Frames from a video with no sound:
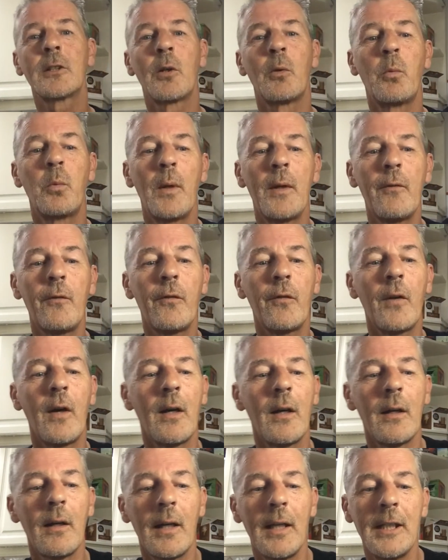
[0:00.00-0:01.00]
So with
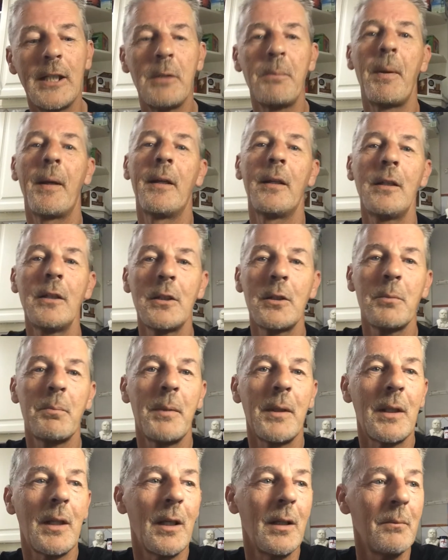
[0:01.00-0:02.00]
independence
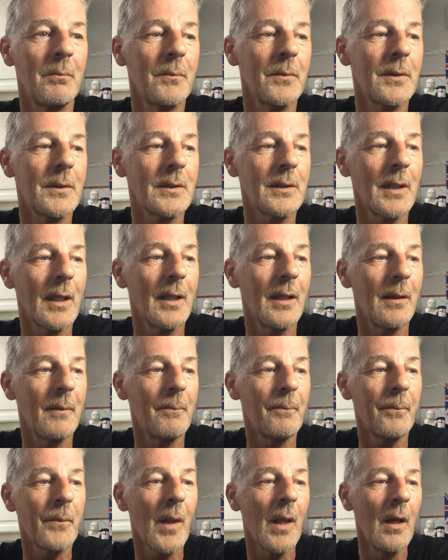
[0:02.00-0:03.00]
becomes
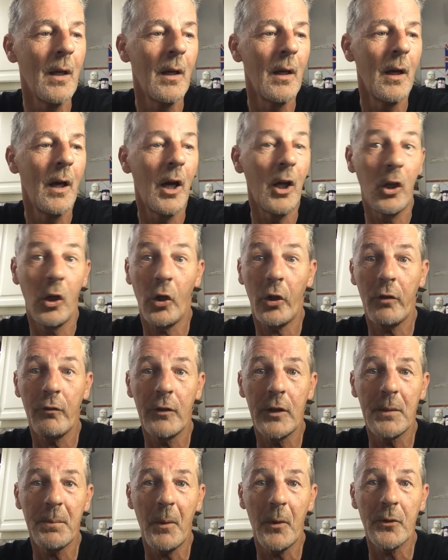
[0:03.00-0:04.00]
a lot of
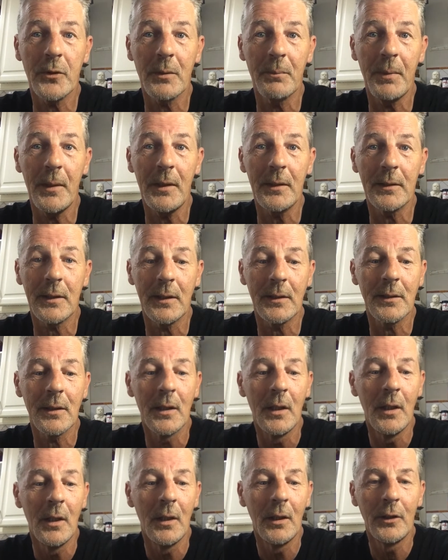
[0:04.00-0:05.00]
responsibilities.
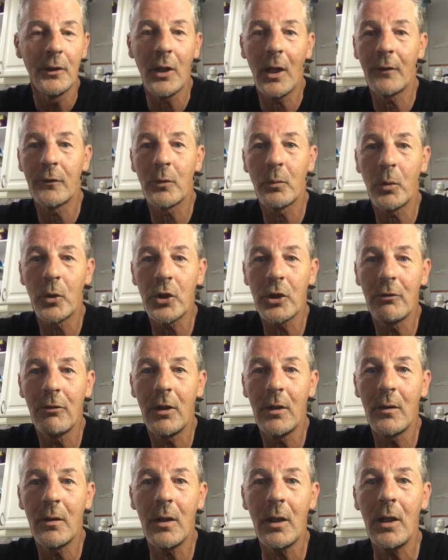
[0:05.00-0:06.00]
You have to wash your
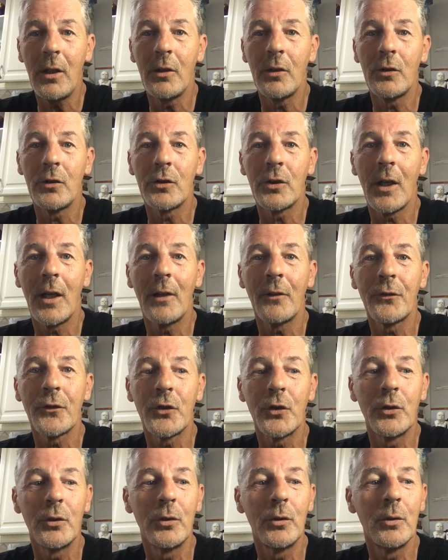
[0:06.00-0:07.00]
own clothes. You
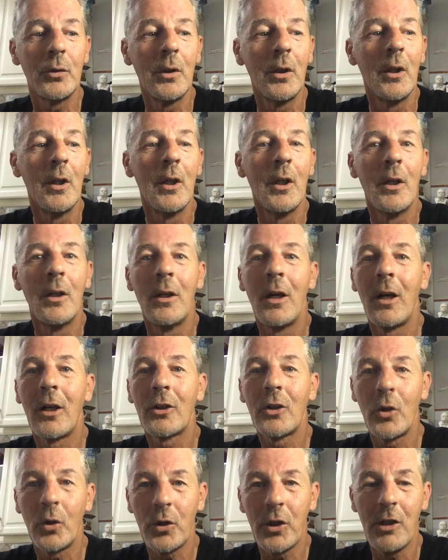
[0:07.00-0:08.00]
have to
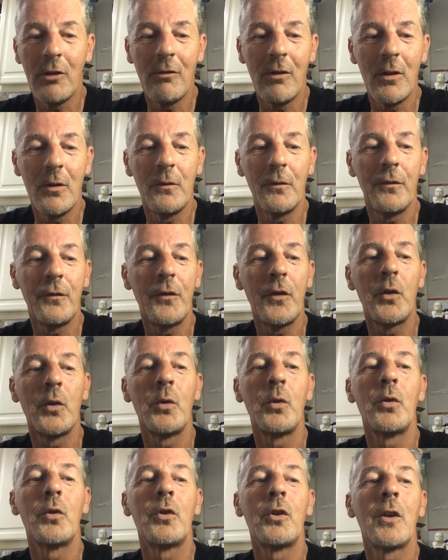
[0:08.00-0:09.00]
cook your own
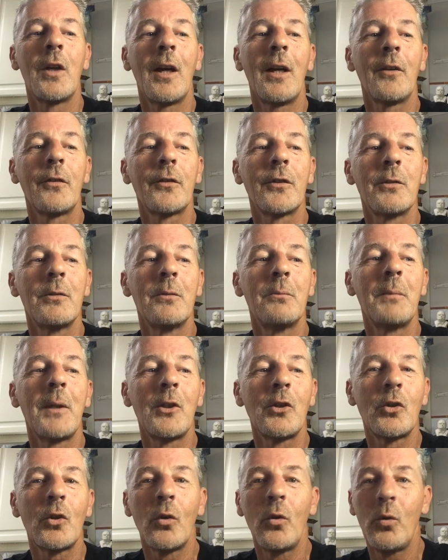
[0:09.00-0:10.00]
food. You have to
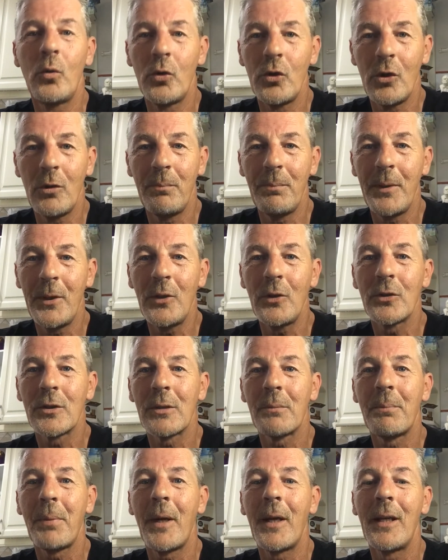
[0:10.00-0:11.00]
make sure all your bills
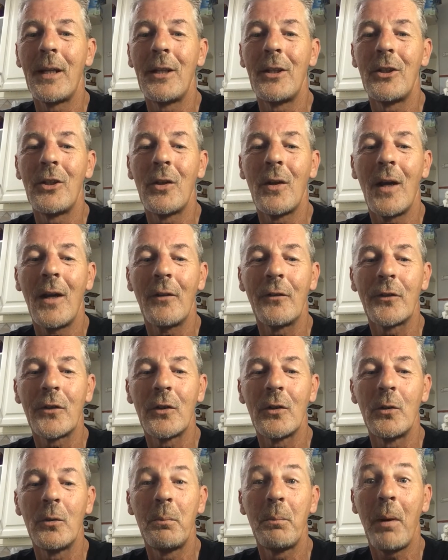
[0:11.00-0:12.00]
are paid. You have
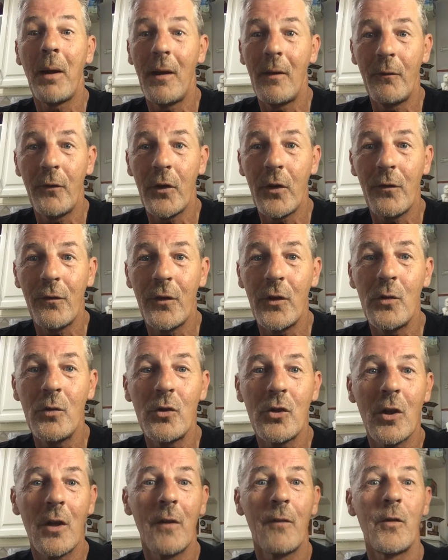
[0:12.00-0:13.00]
to plan for the
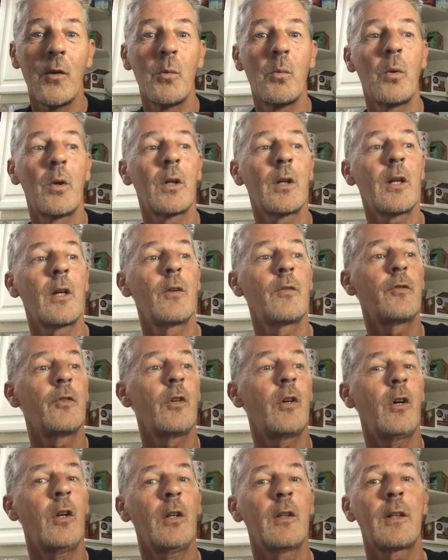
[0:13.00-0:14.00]
future if you want to go
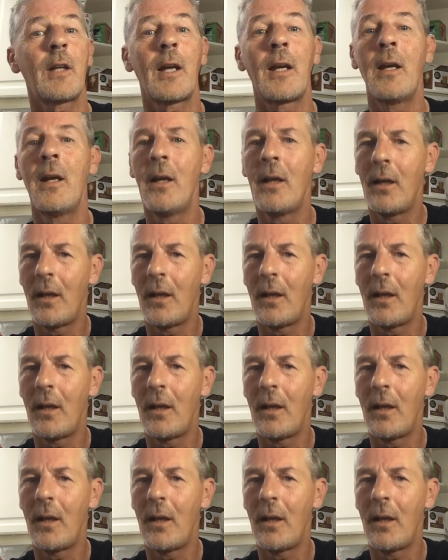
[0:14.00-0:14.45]
for a holiday.